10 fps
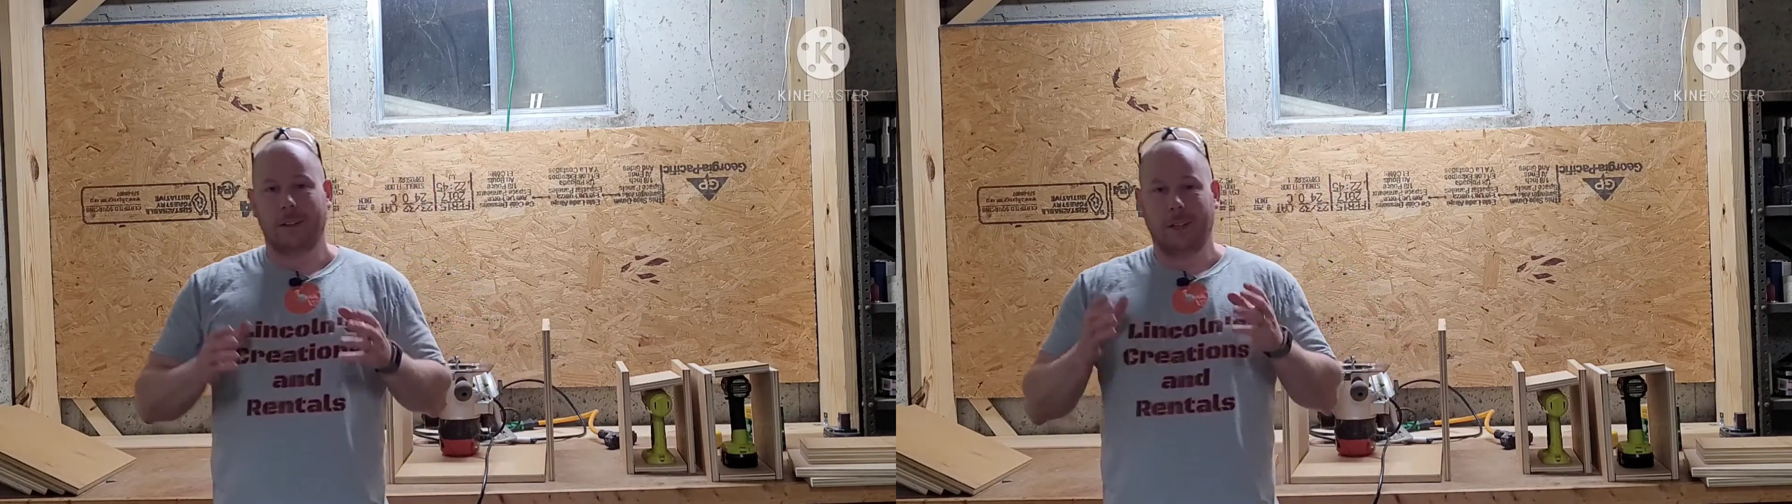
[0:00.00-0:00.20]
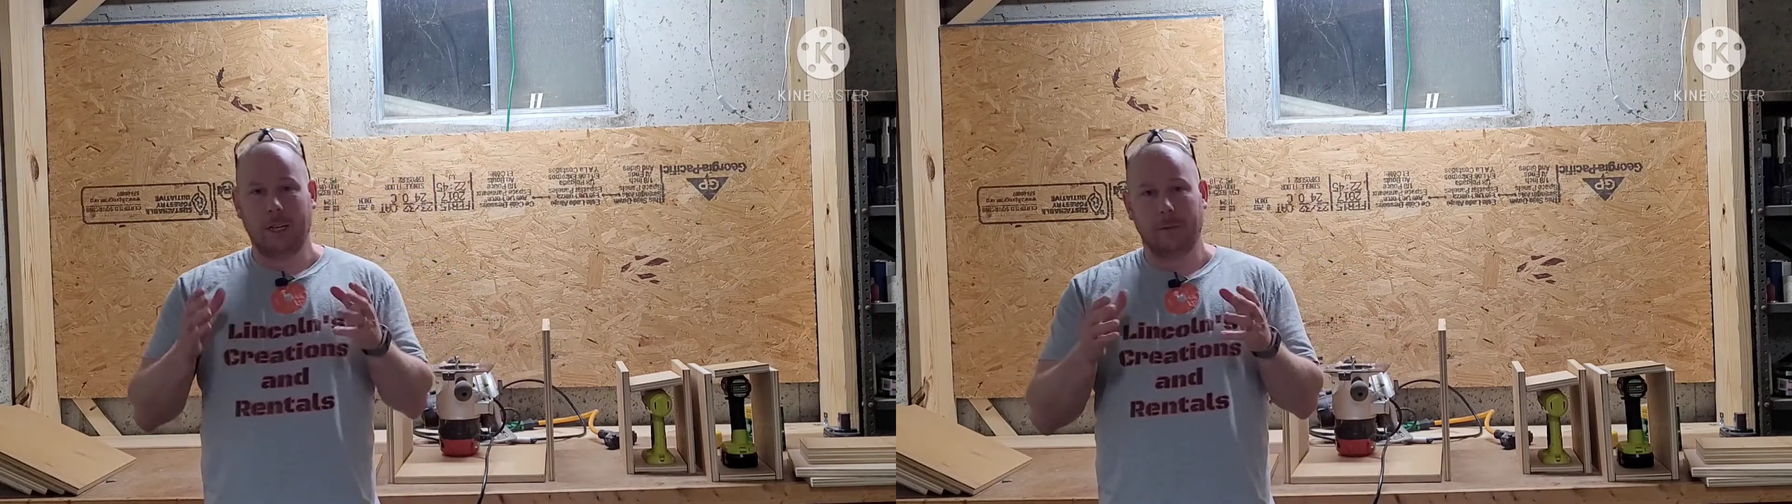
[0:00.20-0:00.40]

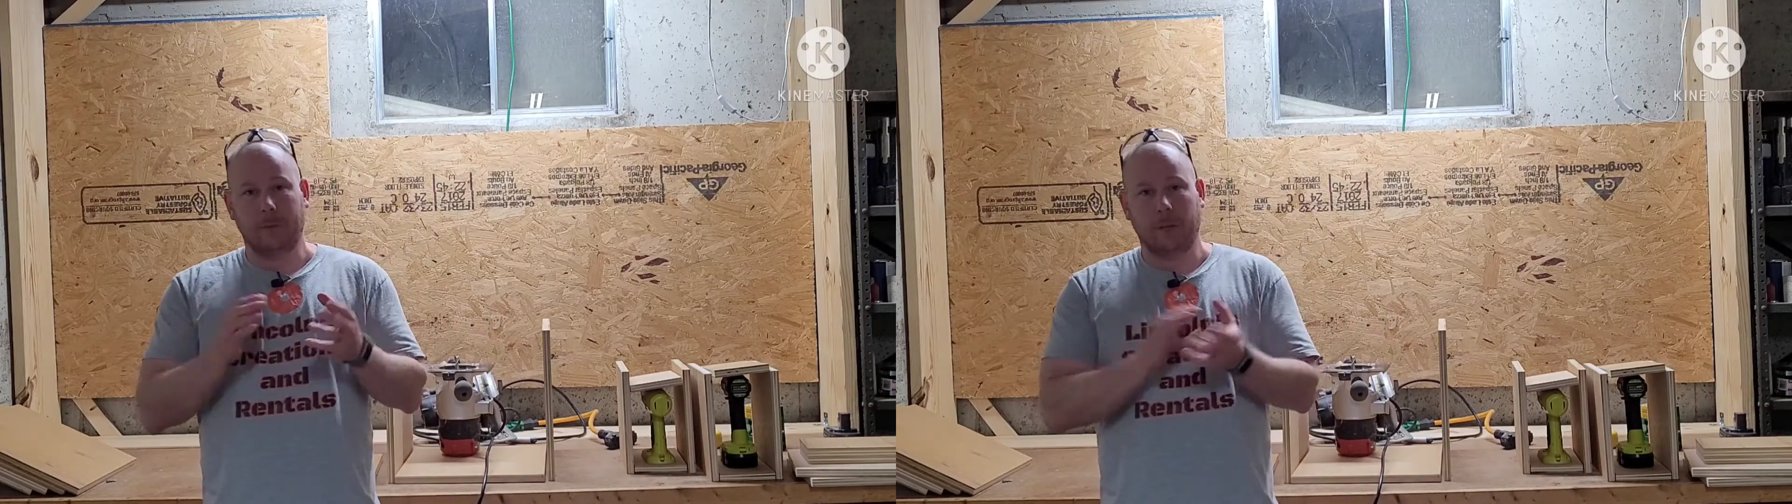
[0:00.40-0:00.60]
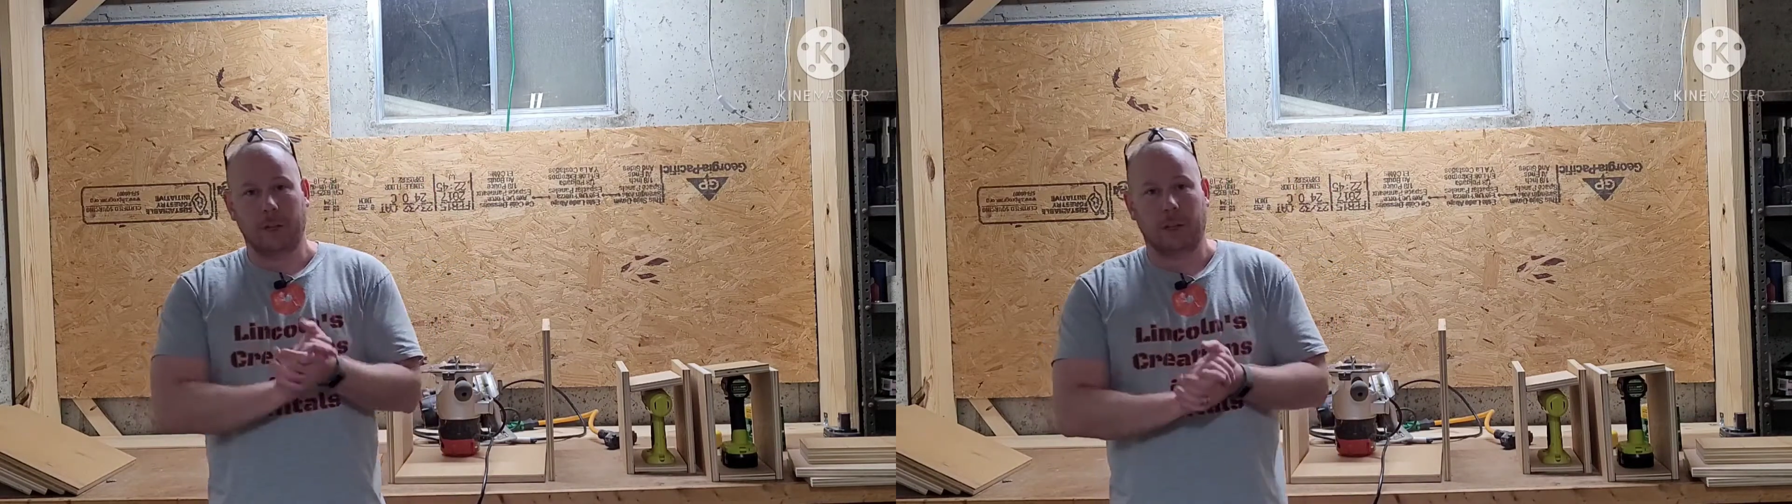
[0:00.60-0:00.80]
I'm
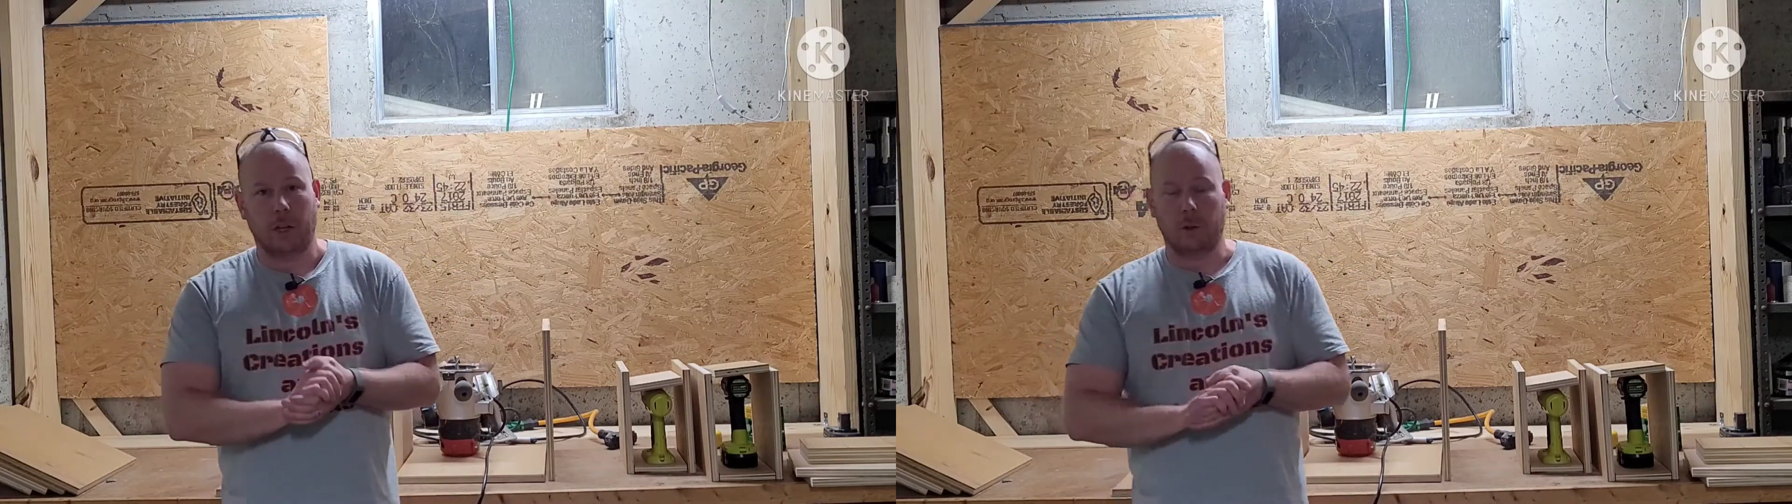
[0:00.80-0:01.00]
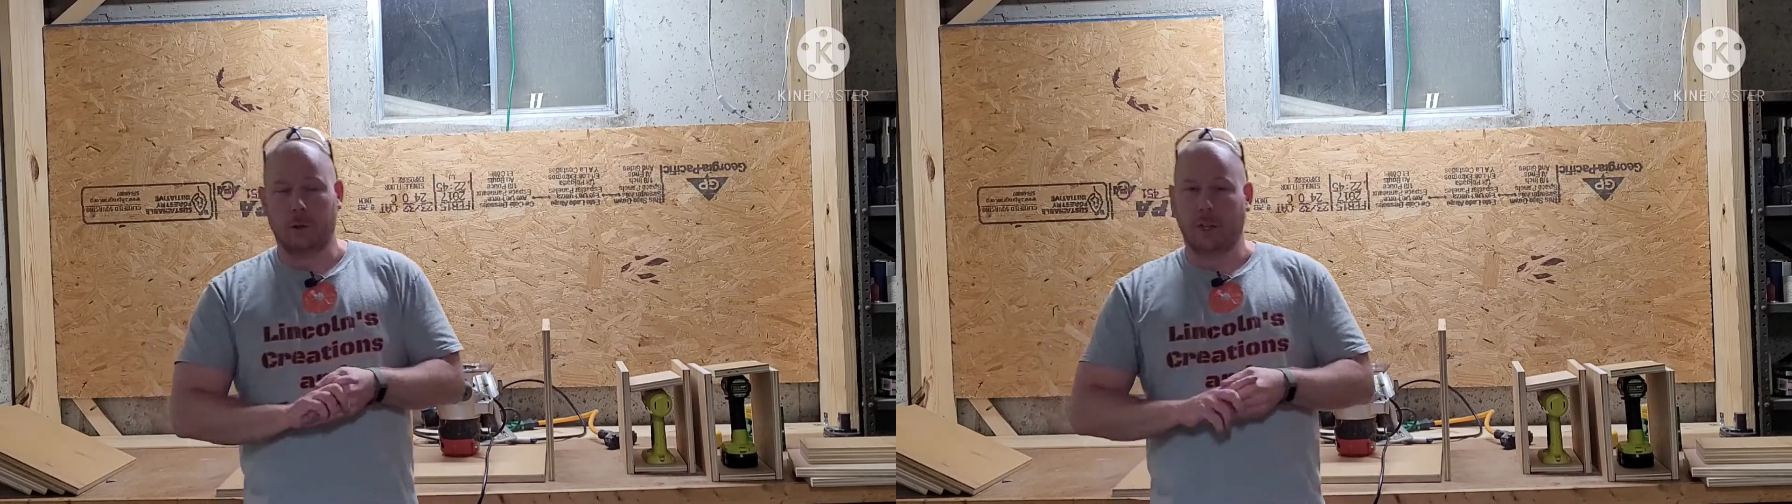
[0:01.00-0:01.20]
Phil, your
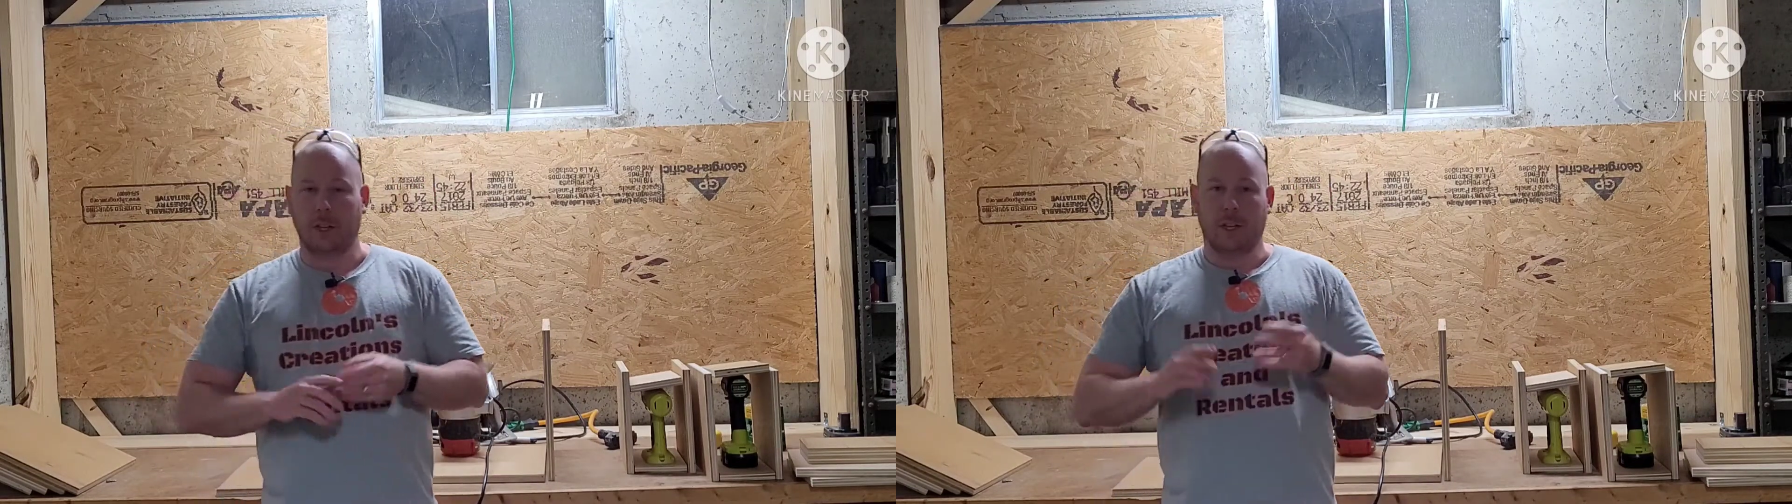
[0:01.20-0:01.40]
host,